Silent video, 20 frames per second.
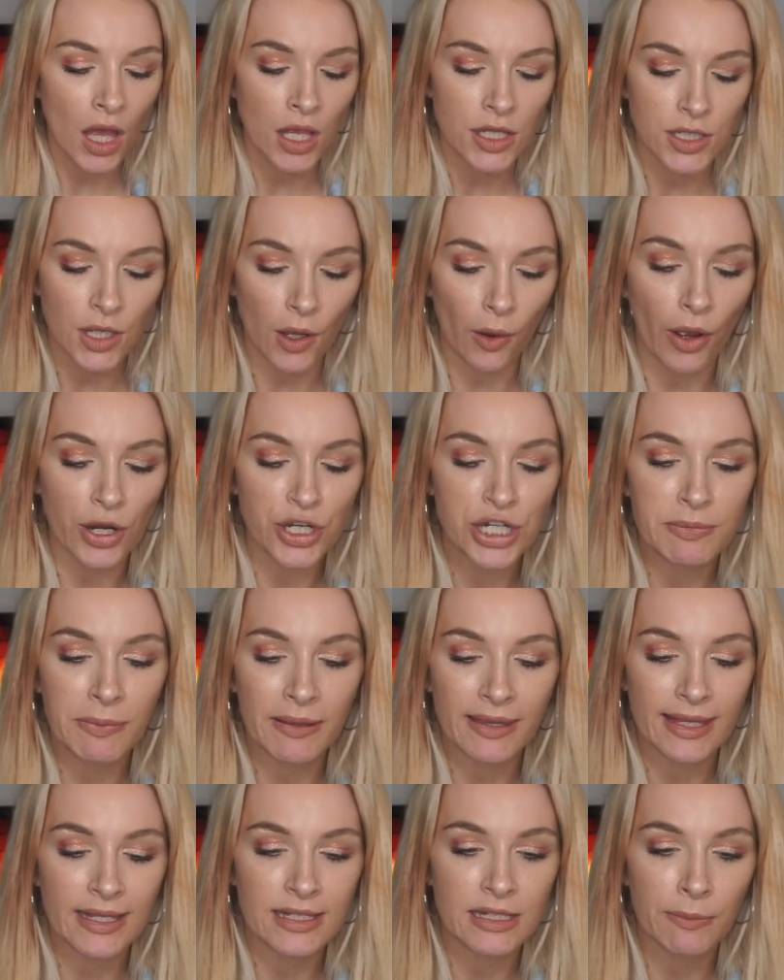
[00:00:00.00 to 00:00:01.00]
so I just
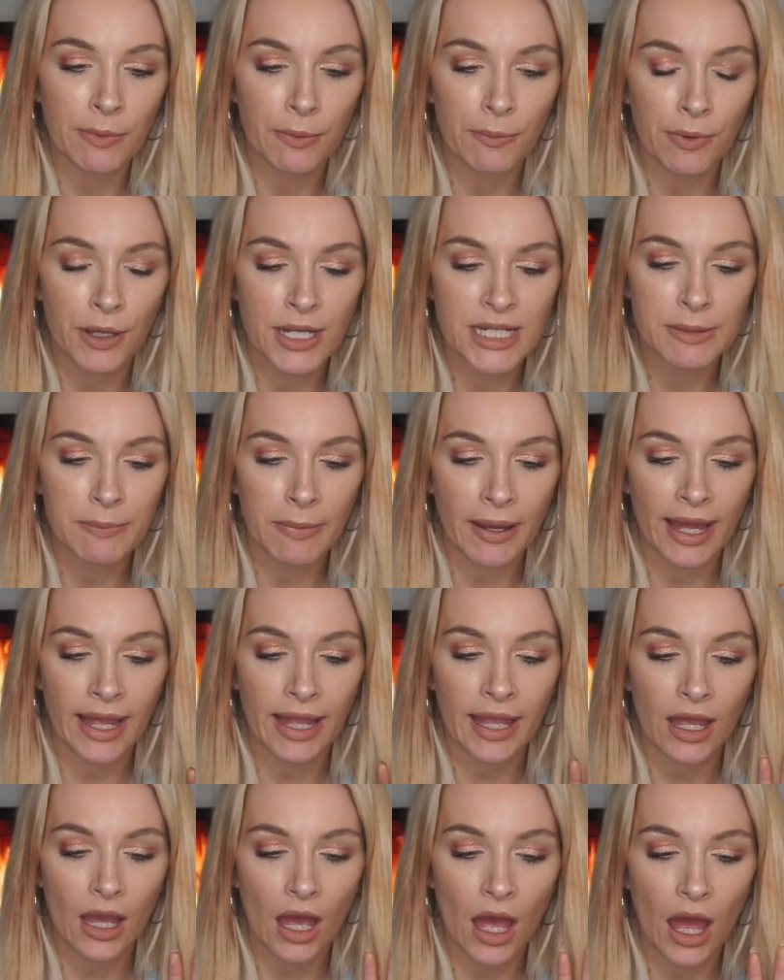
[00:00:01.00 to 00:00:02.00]
picked these up at Beauty
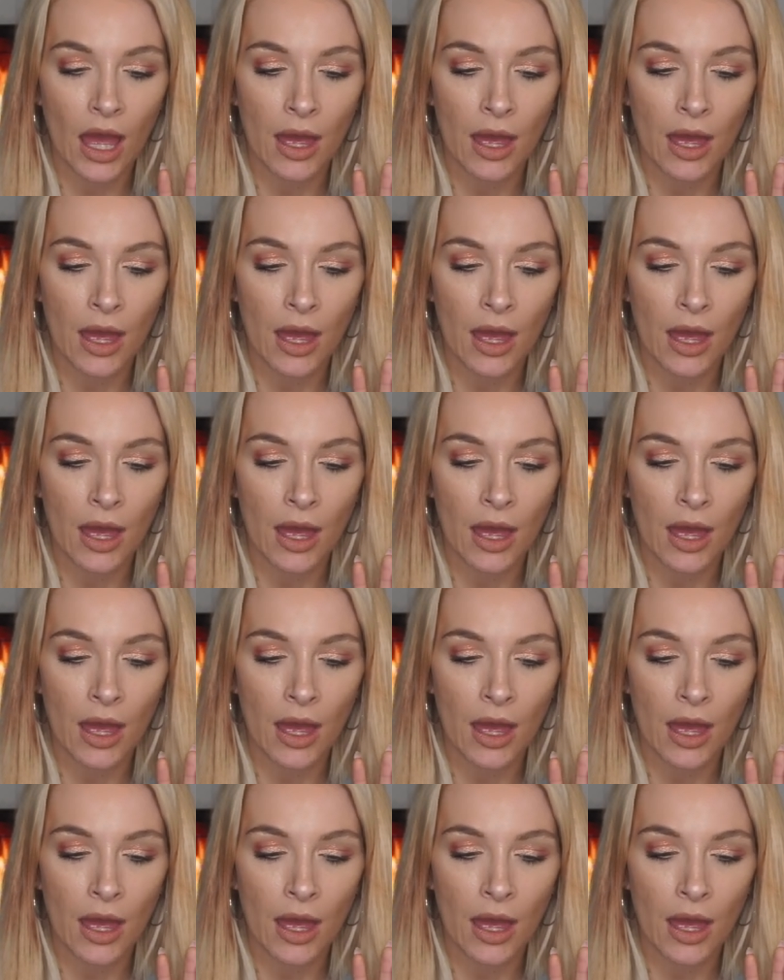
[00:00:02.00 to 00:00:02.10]
Bay.